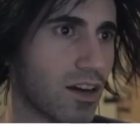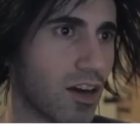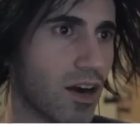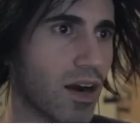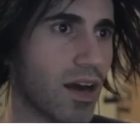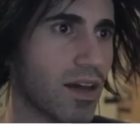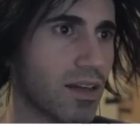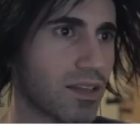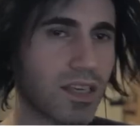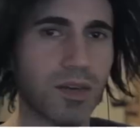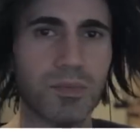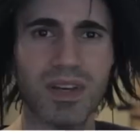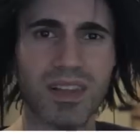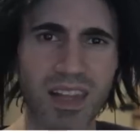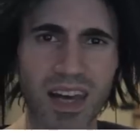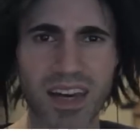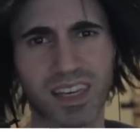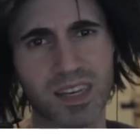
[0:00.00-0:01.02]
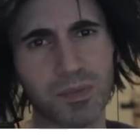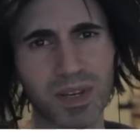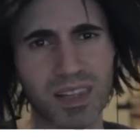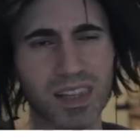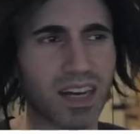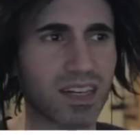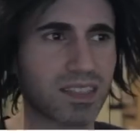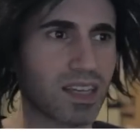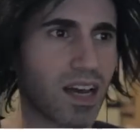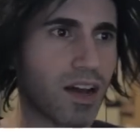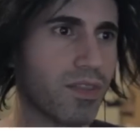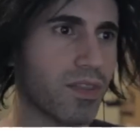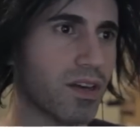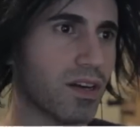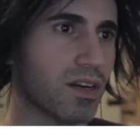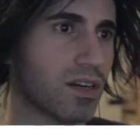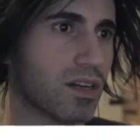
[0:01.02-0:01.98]
Alright? Give me a like. Give me a like
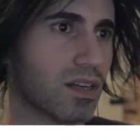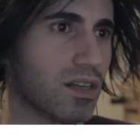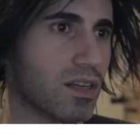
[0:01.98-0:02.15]
down there.